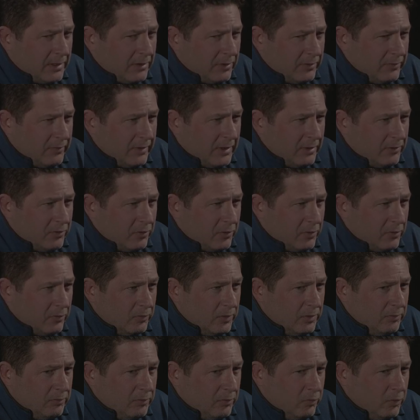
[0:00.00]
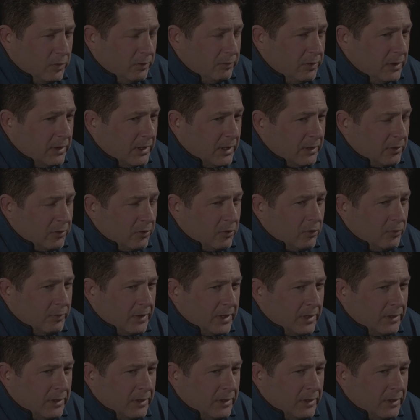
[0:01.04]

like on Dead Tour, we we'd be like, "Yo,